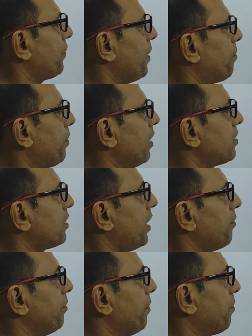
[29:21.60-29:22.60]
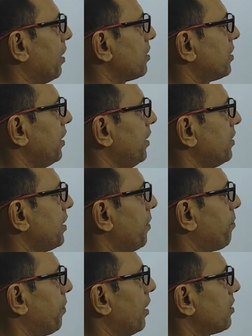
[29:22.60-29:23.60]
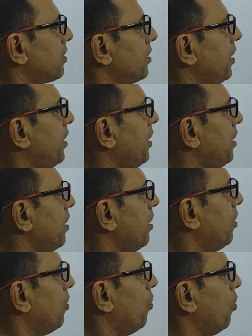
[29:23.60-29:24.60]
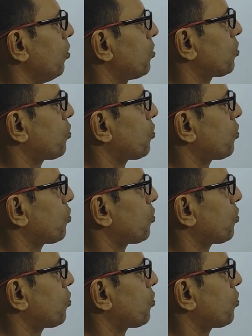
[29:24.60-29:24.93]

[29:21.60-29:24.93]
of A plus C and B plus C is A plus C whole